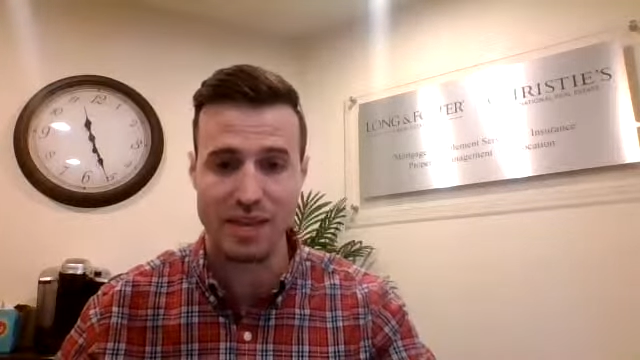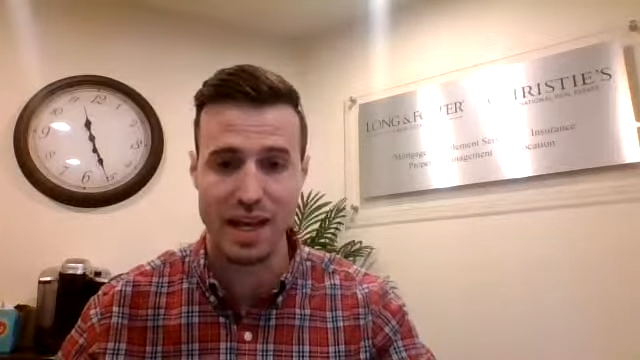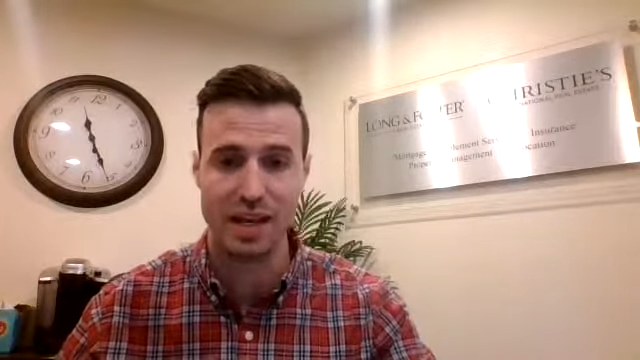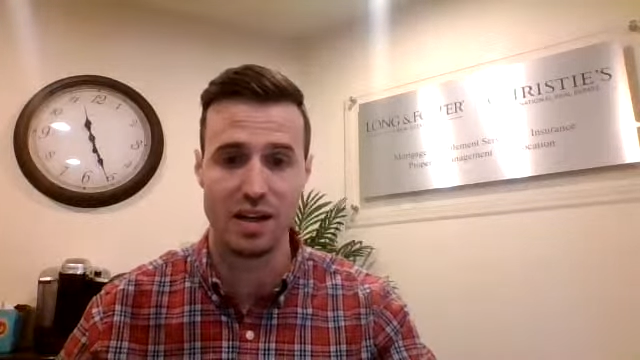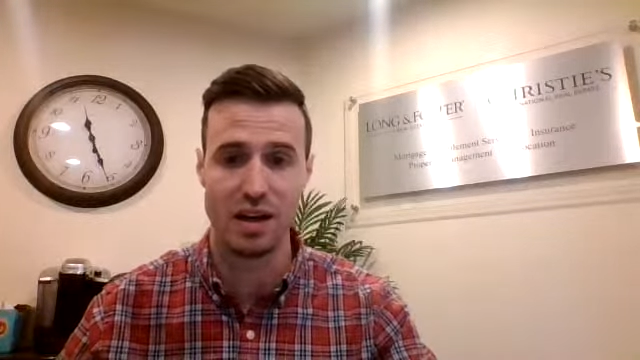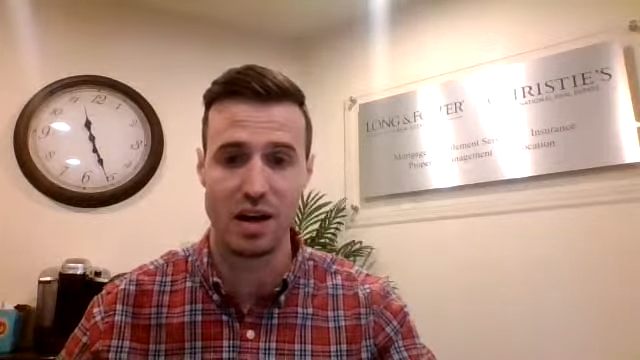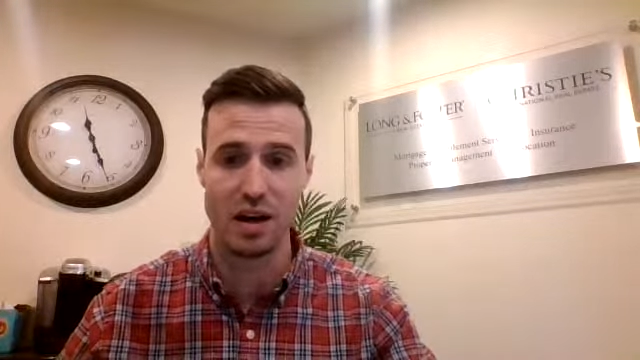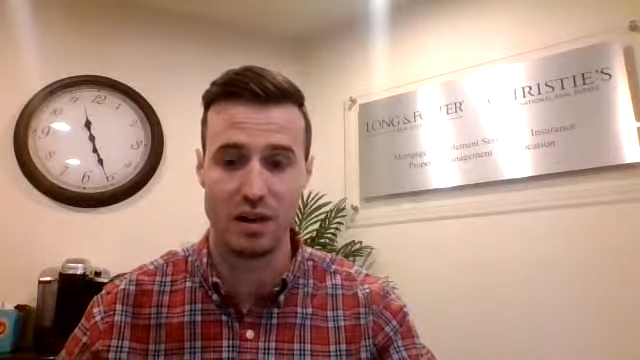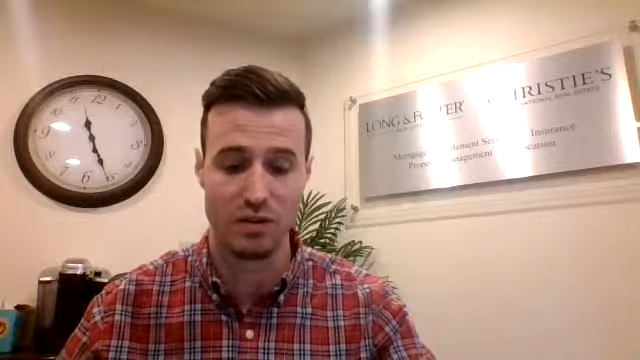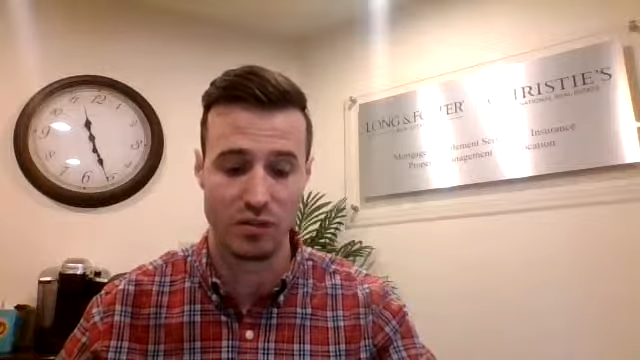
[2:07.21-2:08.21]
date
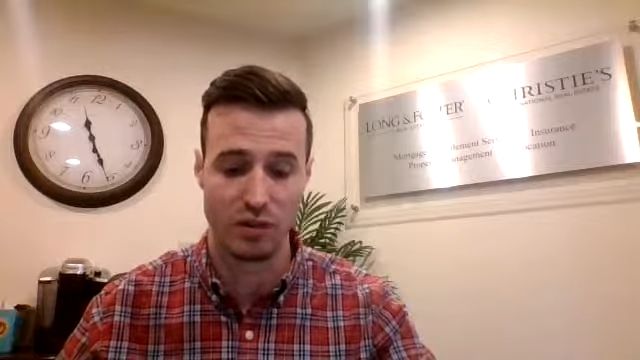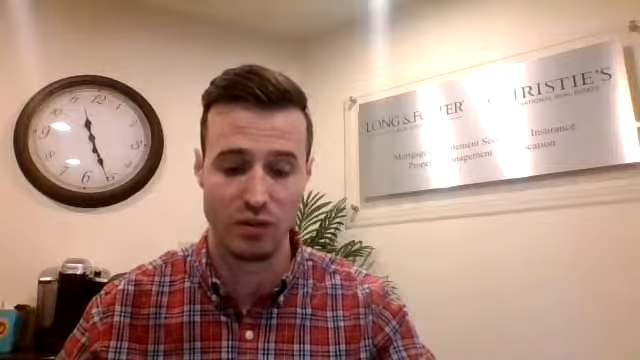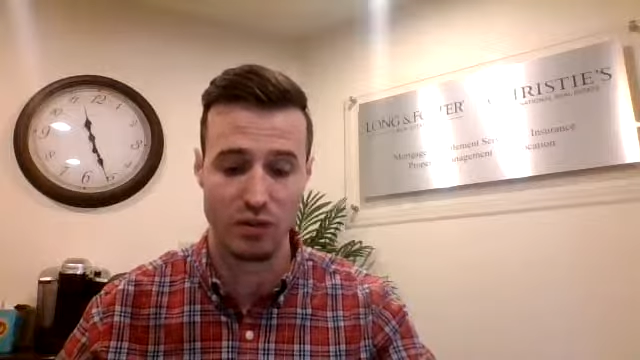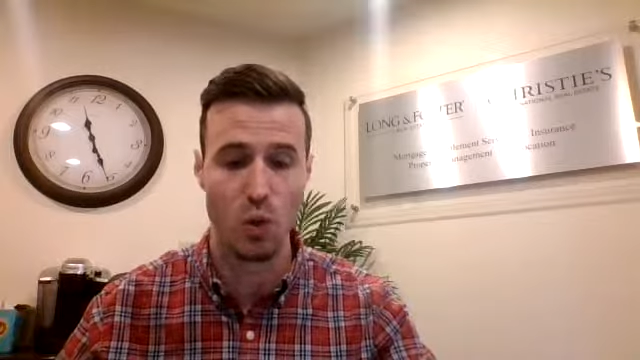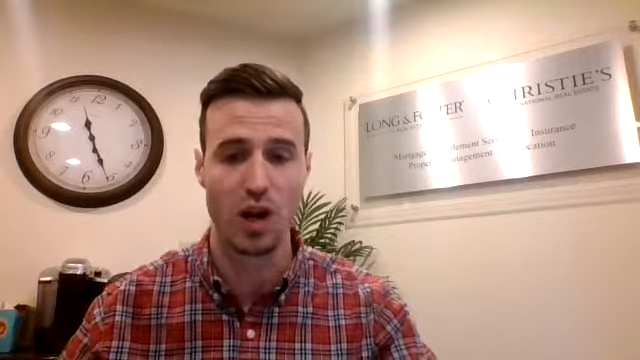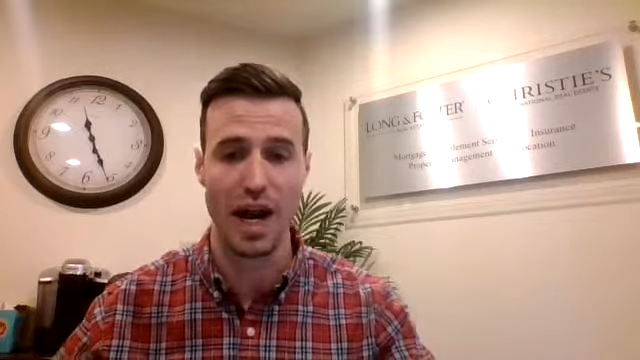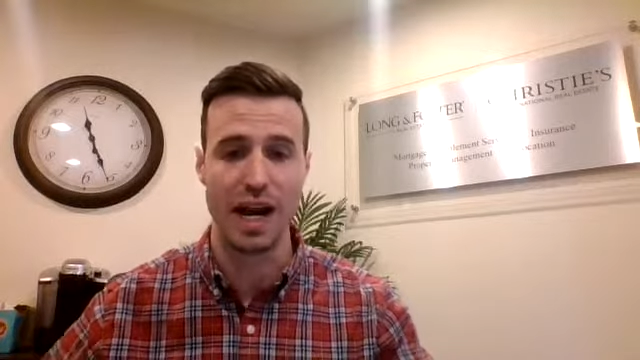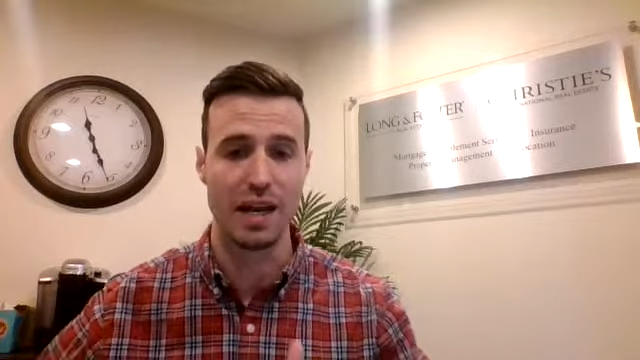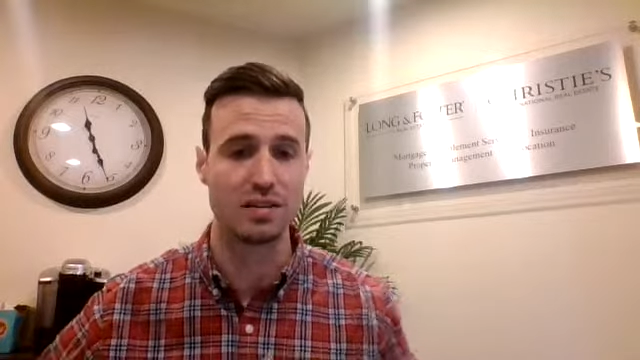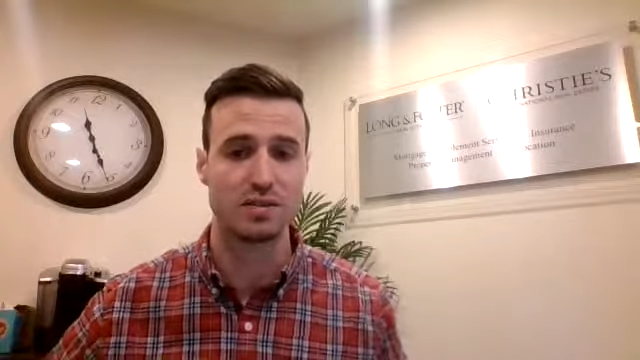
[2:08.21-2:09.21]
of
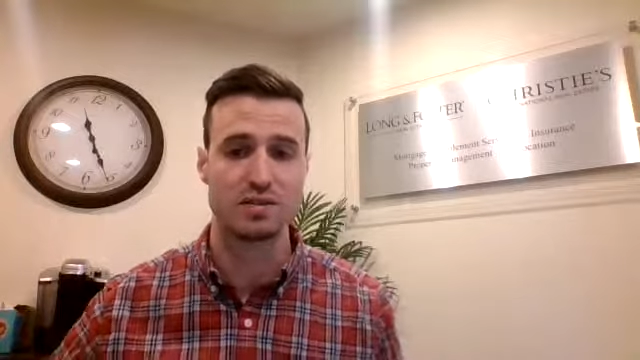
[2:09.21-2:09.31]
4/8.